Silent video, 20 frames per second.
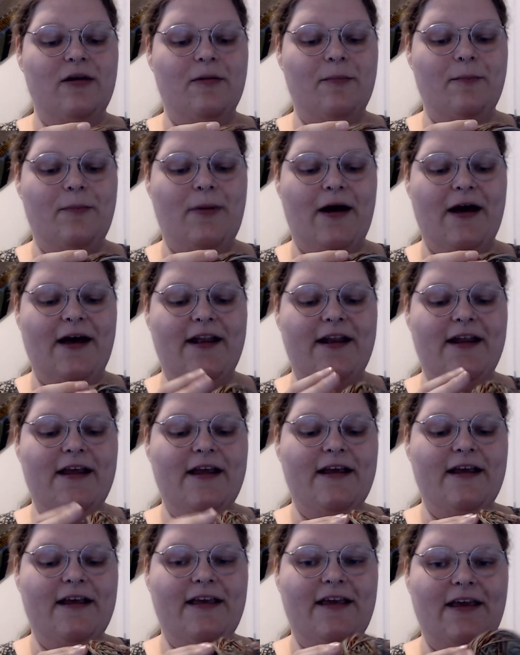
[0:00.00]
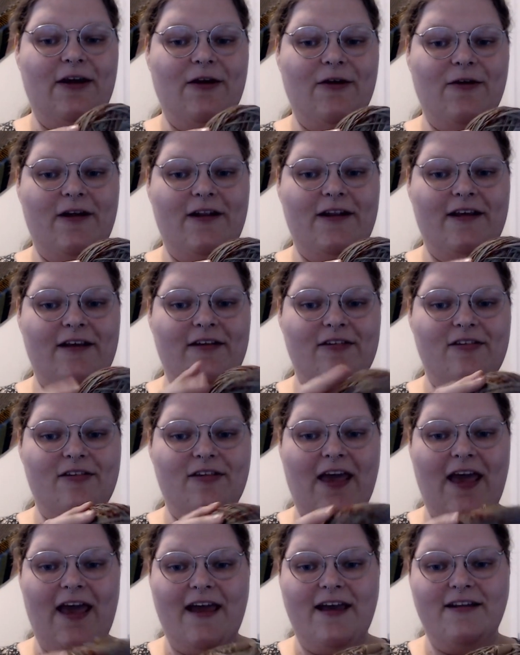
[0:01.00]
But here it is
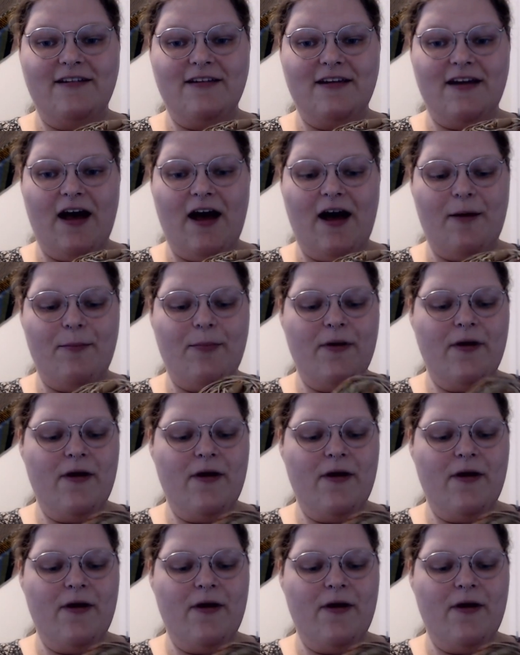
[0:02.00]
caked up.